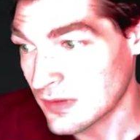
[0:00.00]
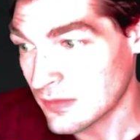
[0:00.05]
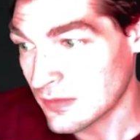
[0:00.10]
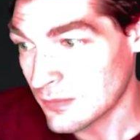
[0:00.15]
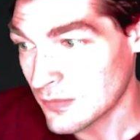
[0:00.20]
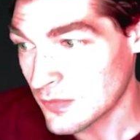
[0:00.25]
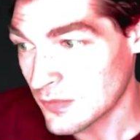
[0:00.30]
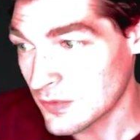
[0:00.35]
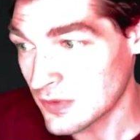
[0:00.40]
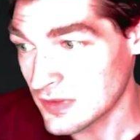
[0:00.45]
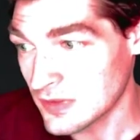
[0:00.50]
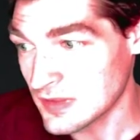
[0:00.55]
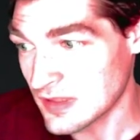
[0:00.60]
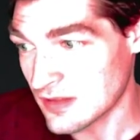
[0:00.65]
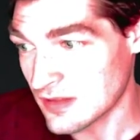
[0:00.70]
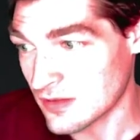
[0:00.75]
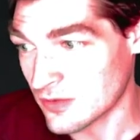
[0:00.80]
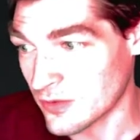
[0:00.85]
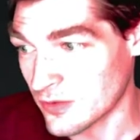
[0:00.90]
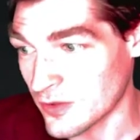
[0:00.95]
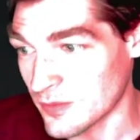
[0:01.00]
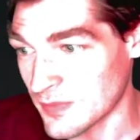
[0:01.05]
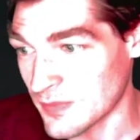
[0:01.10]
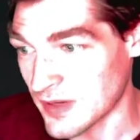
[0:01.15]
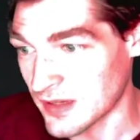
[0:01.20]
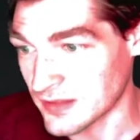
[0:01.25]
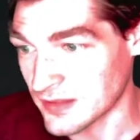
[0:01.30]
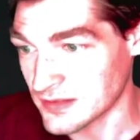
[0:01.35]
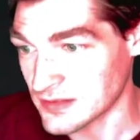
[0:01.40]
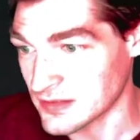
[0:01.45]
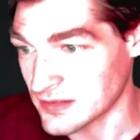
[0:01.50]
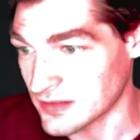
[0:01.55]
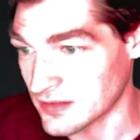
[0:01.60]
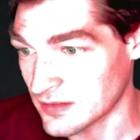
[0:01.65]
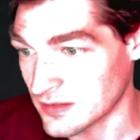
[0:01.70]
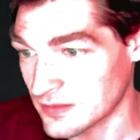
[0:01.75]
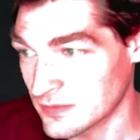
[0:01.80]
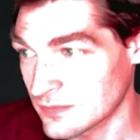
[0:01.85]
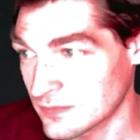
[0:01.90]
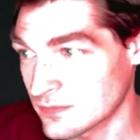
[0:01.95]
I'm going to take the Chrome Mox here.
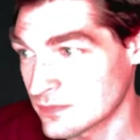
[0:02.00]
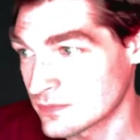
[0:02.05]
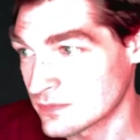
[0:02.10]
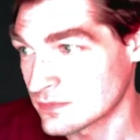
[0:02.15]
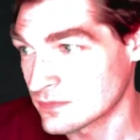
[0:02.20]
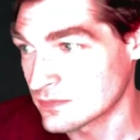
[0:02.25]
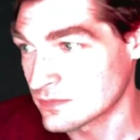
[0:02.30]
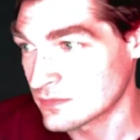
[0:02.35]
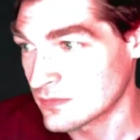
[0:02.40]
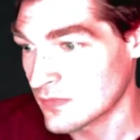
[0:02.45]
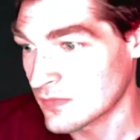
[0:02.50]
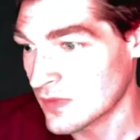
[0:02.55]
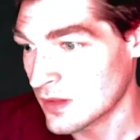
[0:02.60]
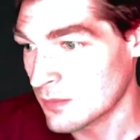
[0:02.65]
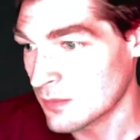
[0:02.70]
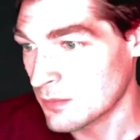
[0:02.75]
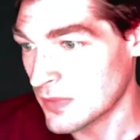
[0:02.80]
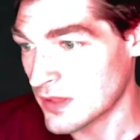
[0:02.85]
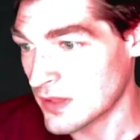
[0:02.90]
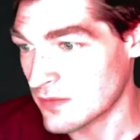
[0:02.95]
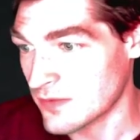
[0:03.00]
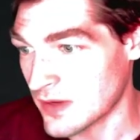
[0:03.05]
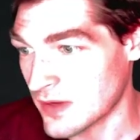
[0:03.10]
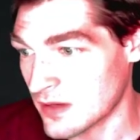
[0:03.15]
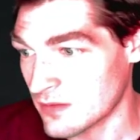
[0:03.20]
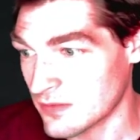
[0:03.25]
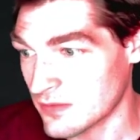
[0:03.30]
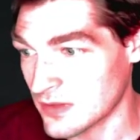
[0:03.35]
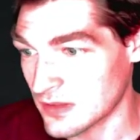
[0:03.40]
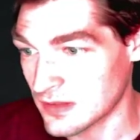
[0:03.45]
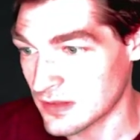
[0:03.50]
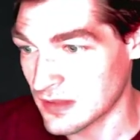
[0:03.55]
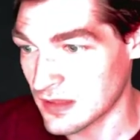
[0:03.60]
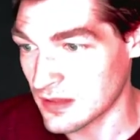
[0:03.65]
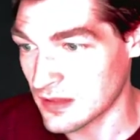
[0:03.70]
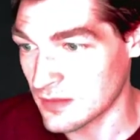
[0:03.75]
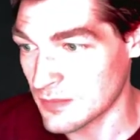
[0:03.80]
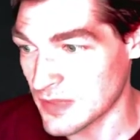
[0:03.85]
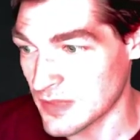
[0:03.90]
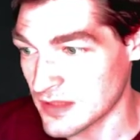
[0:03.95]
Big fan of it. Kinnan
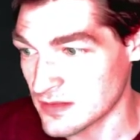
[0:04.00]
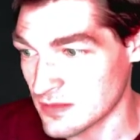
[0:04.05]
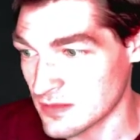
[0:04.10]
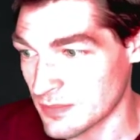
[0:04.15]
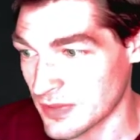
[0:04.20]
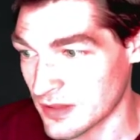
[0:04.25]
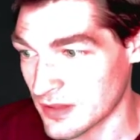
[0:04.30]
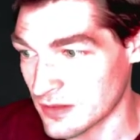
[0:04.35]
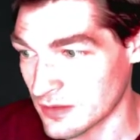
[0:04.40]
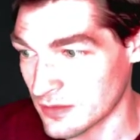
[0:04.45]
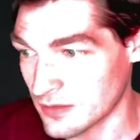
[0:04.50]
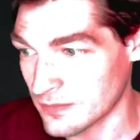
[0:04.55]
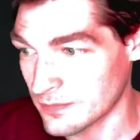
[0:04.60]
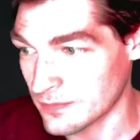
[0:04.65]
makes it better.